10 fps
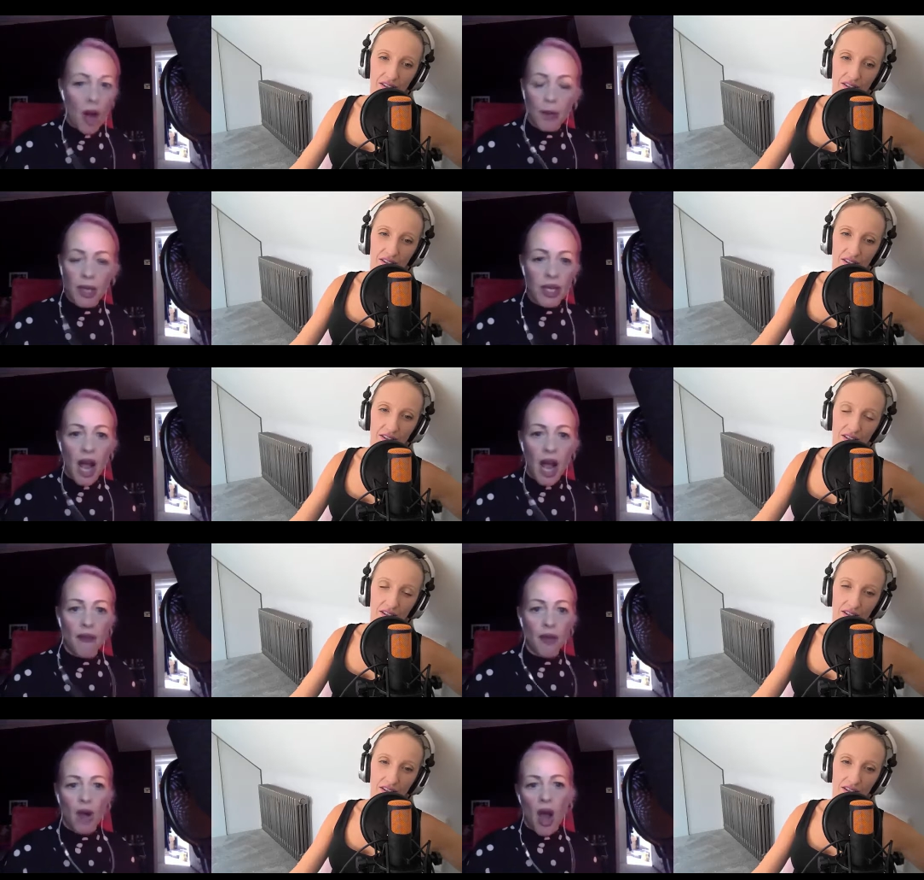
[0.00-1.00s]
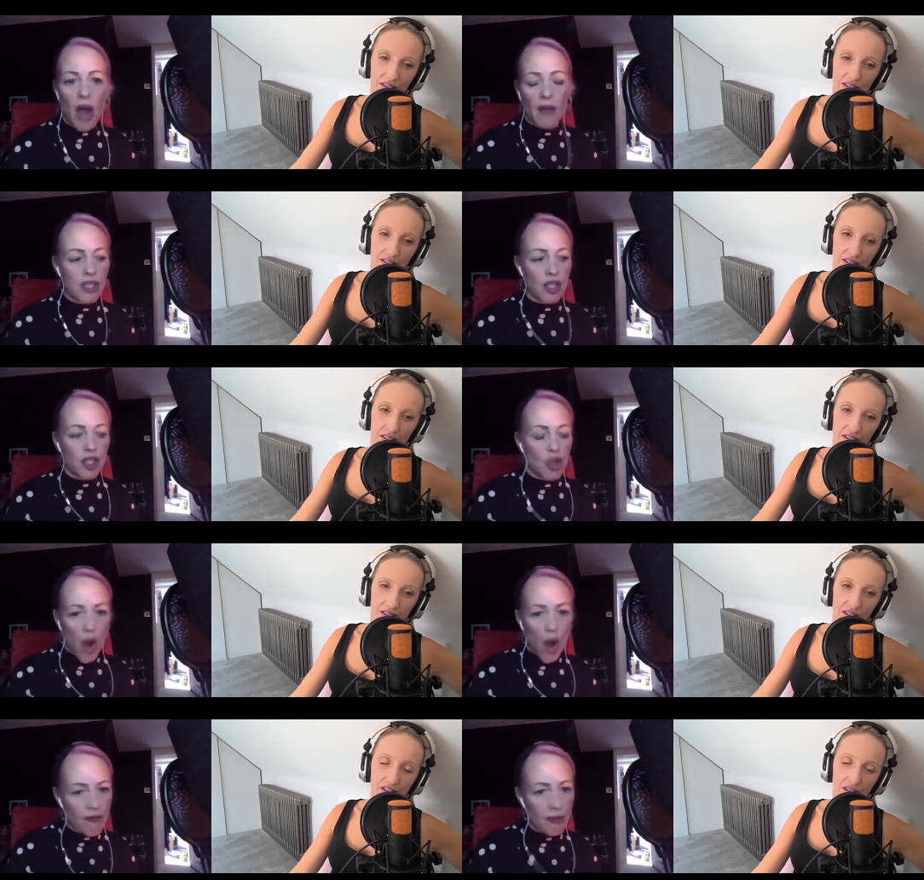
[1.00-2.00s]
Speaker 1: in and out of your lives, and not
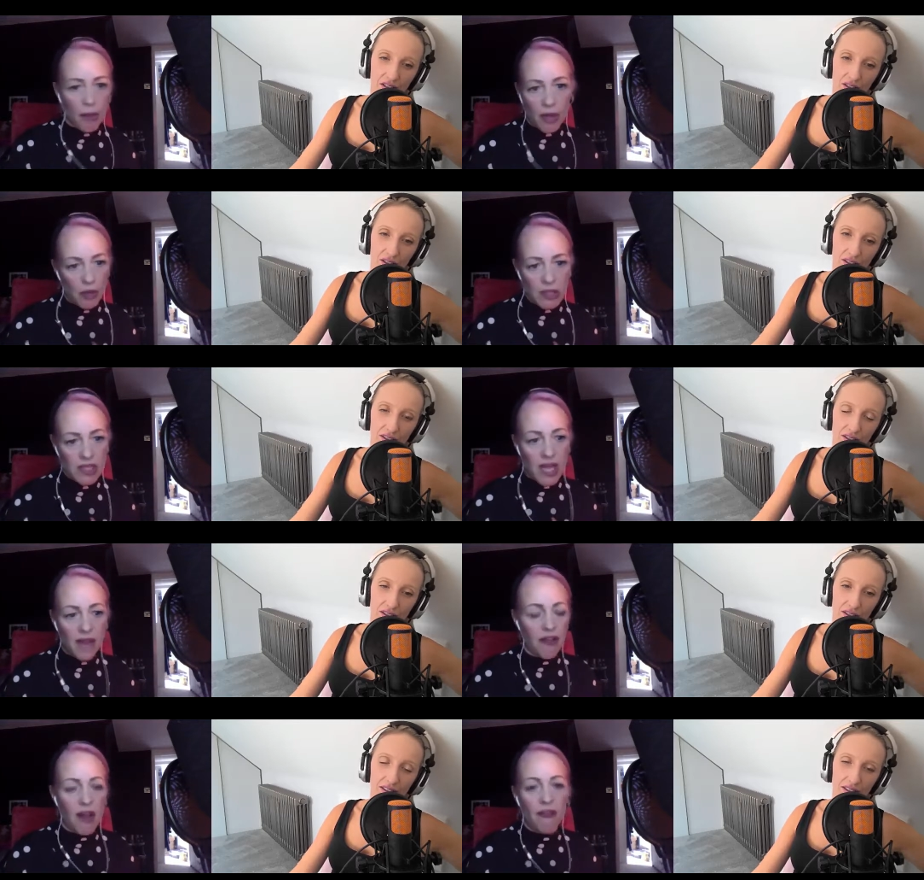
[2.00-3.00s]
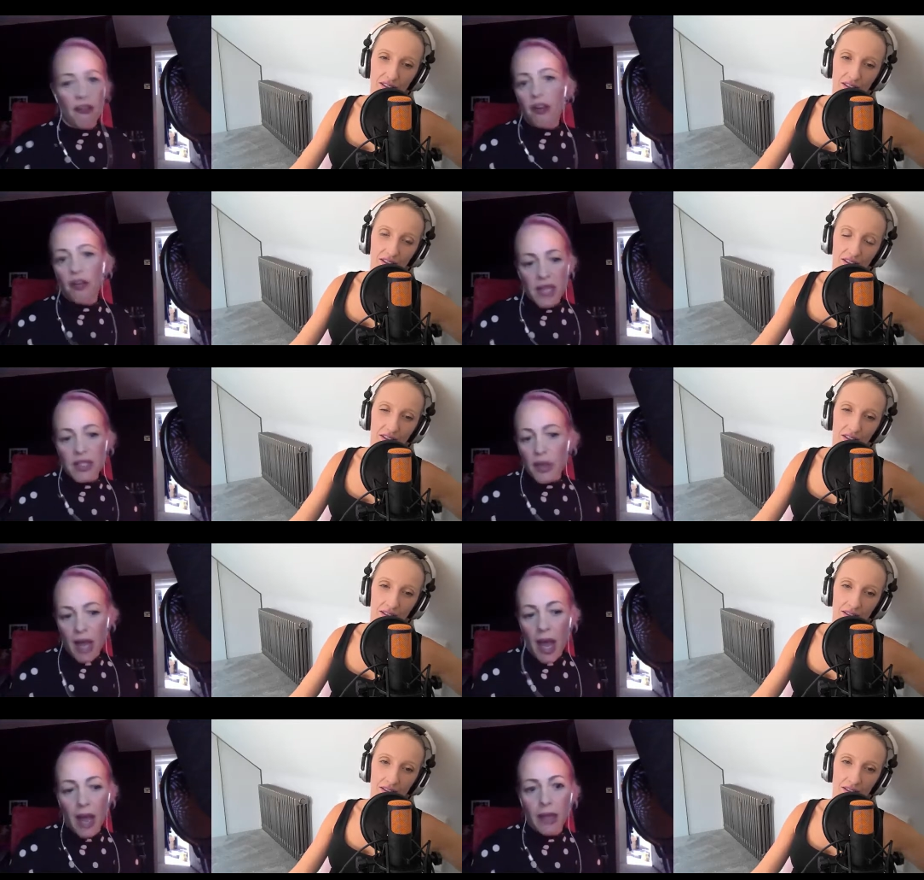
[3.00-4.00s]
everybody will stay forever, and that's
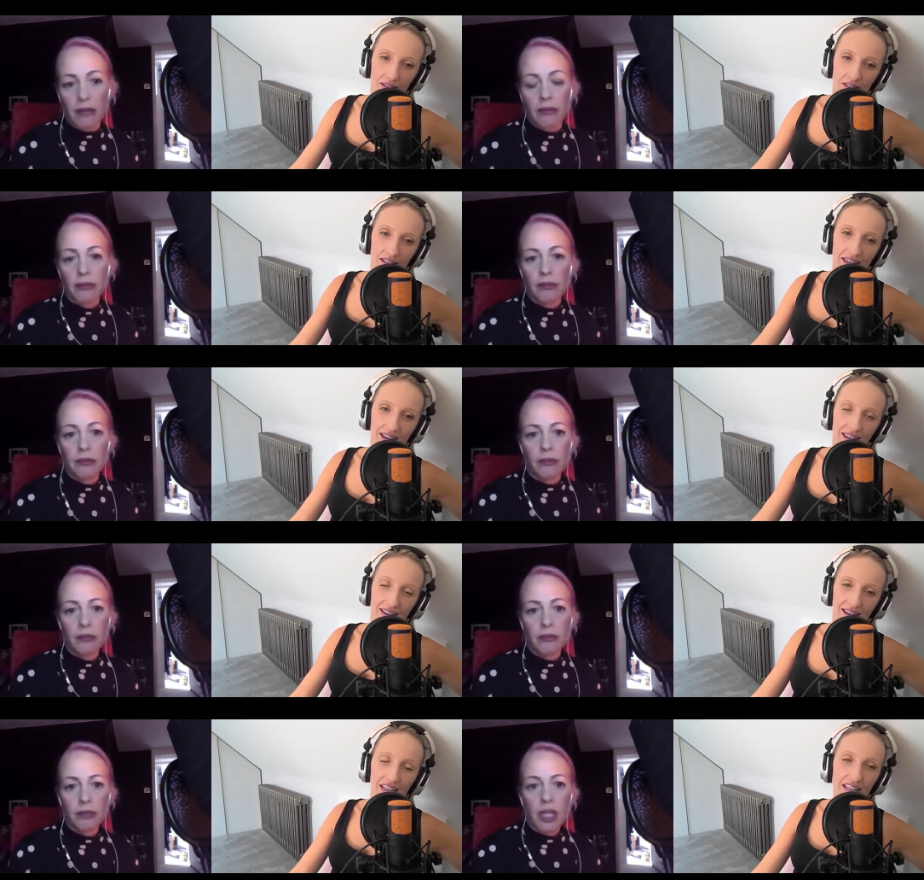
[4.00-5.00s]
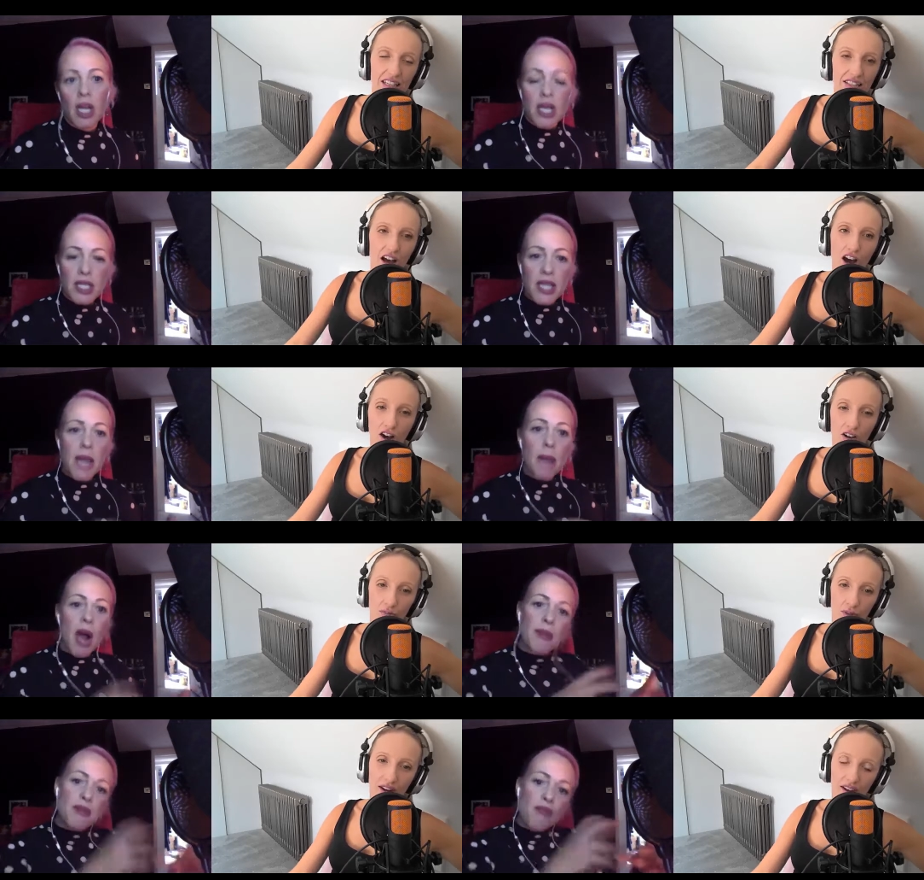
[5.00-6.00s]
okay.
Speaker 2: Yeah. And it's they
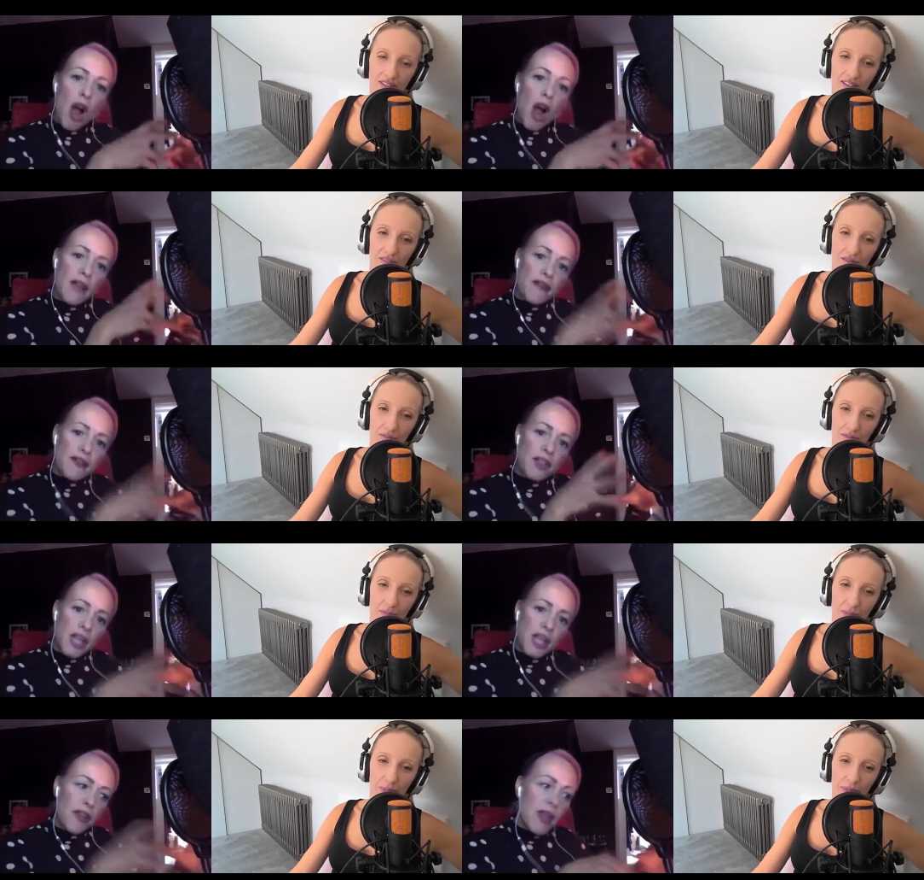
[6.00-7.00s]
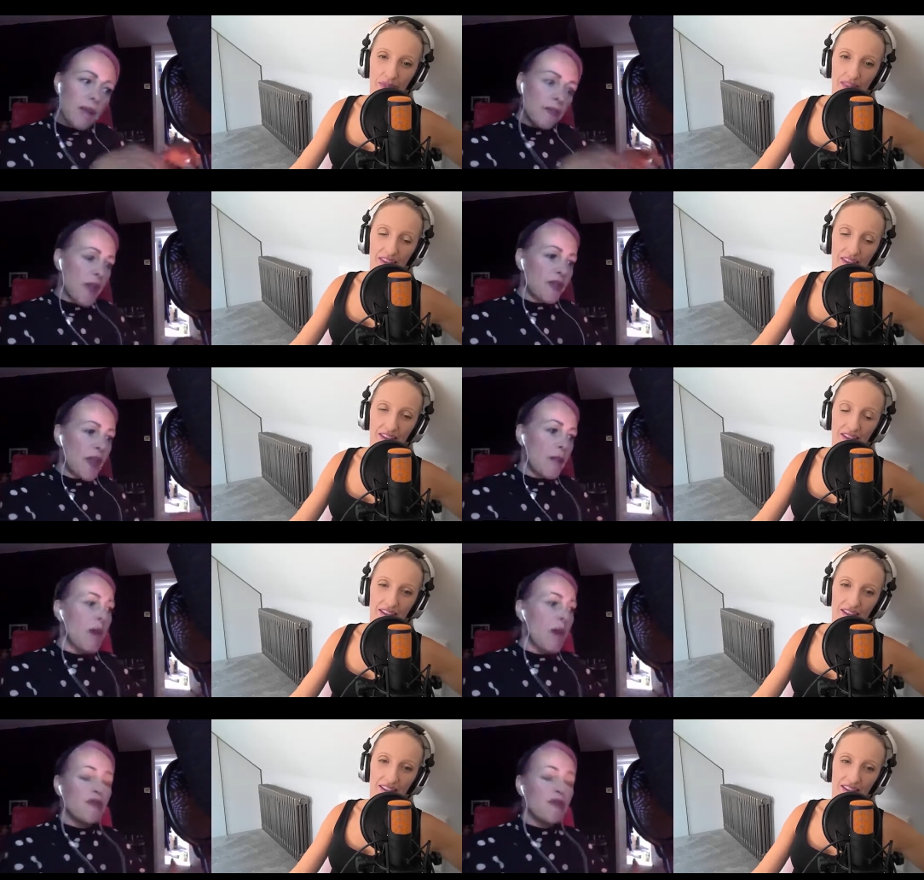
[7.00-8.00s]
might be one. right.
Speaker 1: You know, they, they, they,
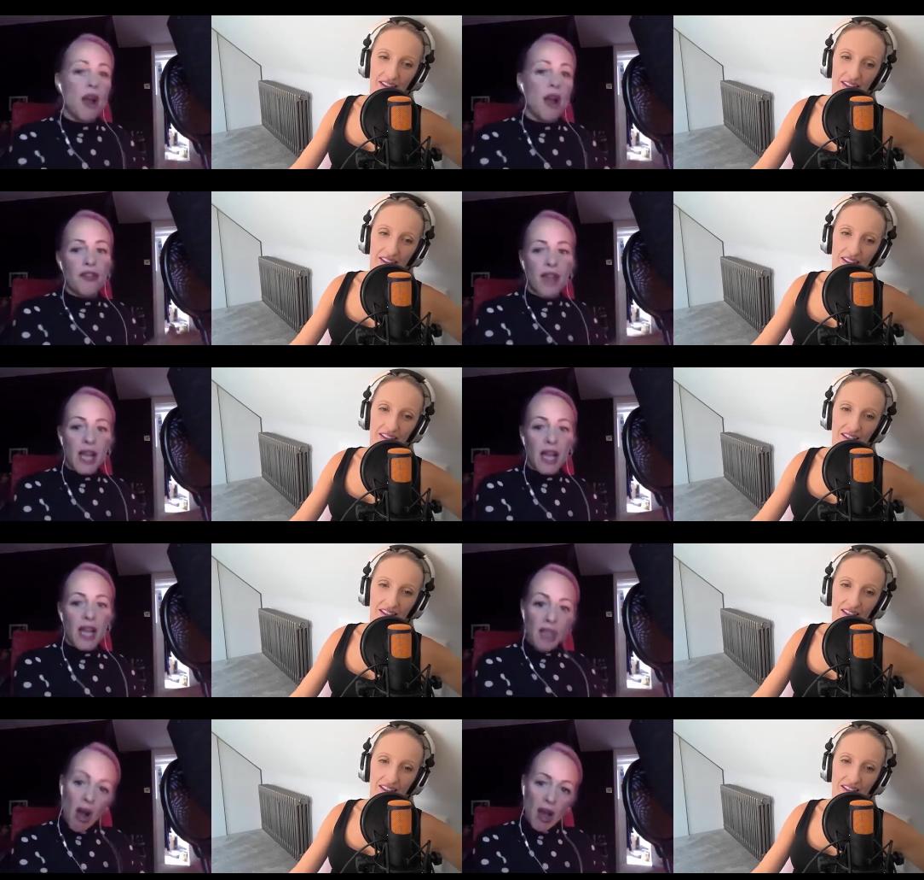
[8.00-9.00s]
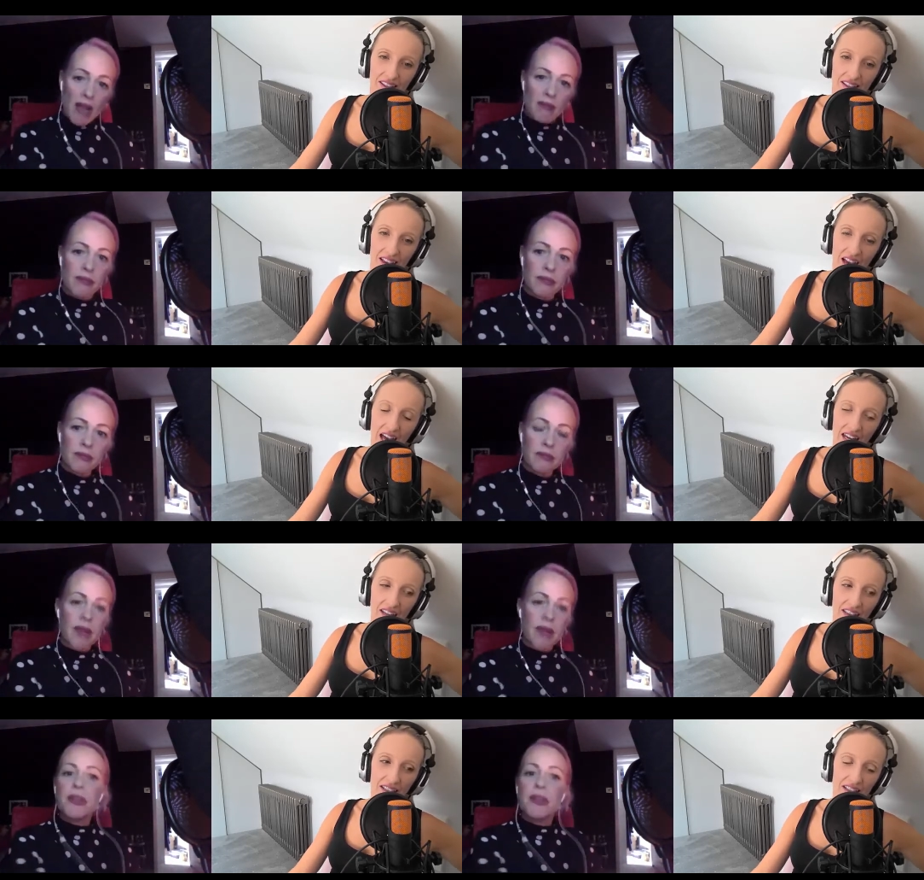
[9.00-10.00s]
might be right for that time. Maybe
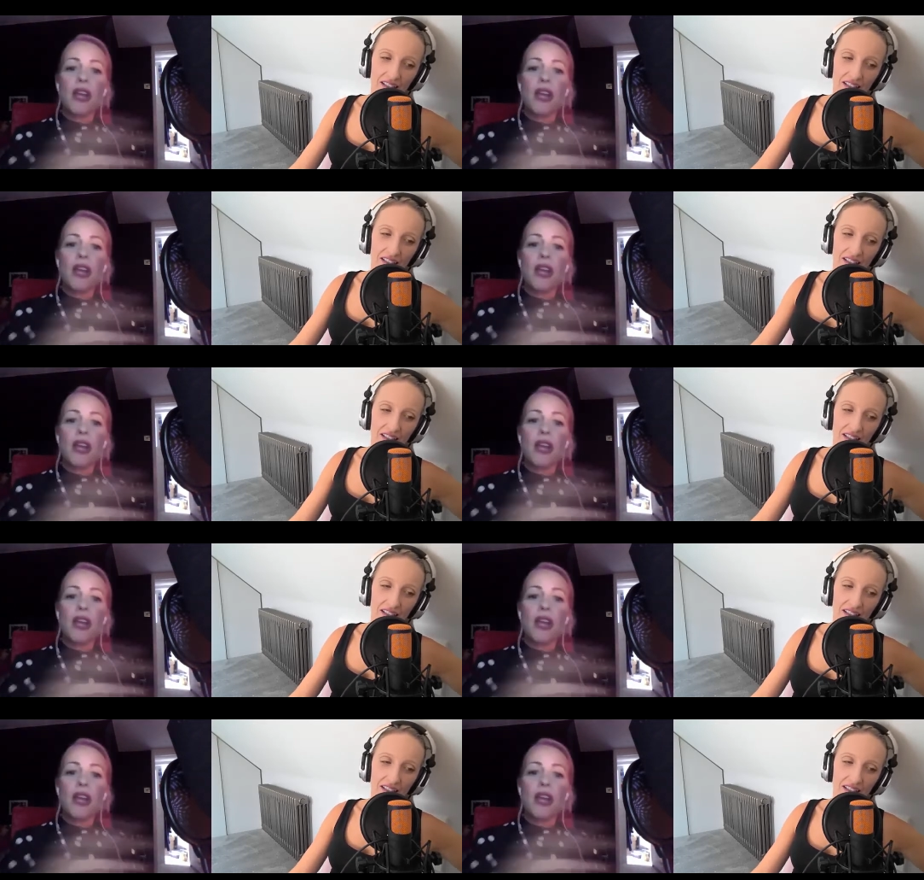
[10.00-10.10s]
and I think